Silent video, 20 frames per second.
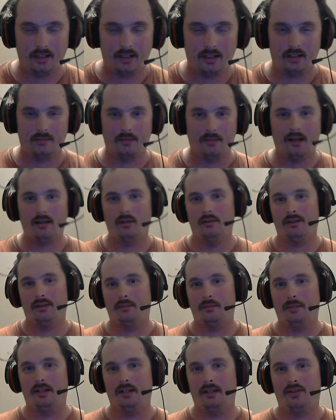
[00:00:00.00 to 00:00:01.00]
Because my goal
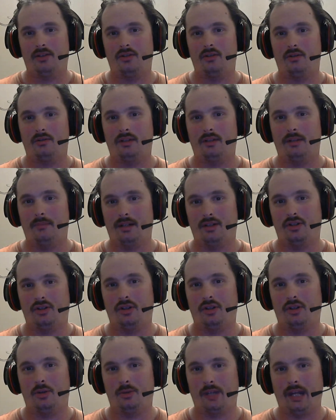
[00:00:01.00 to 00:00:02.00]
is to make sure that my
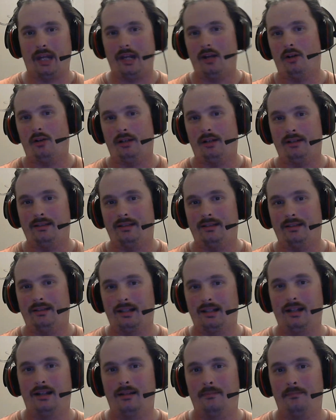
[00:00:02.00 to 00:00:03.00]
shows air at the
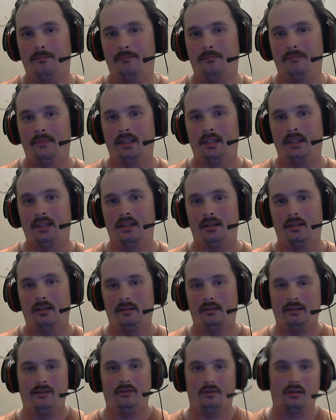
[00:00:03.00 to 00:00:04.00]
time
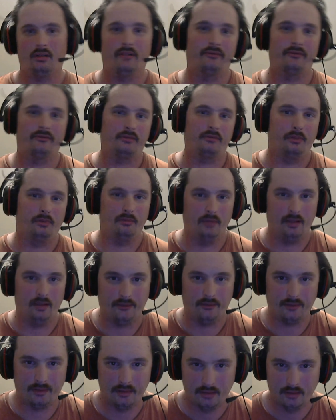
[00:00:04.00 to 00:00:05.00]
that you're comfortable
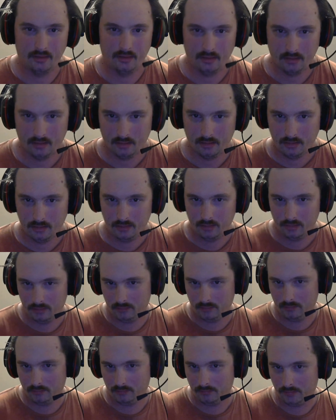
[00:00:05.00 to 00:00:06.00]
with.
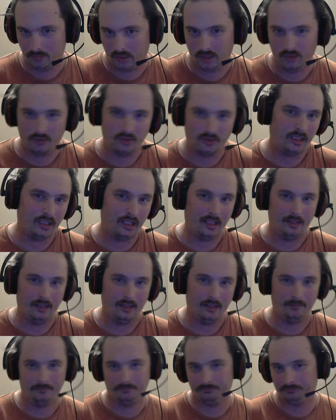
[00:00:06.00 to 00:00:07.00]
But other than
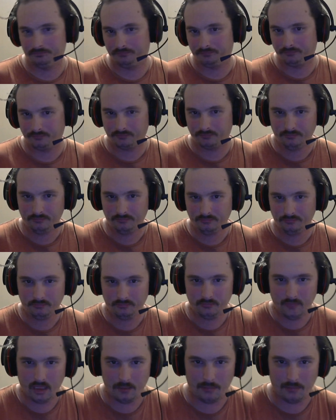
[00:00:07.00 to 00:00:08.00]
that,
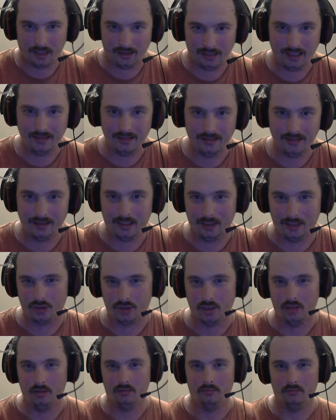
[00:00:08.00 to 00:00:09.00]
my late night
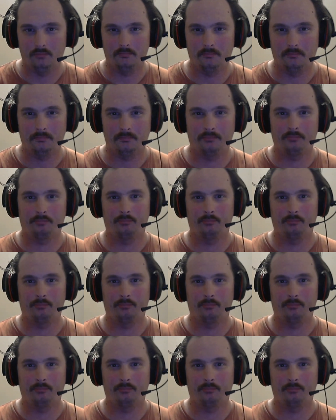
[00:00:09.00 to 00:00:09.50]
show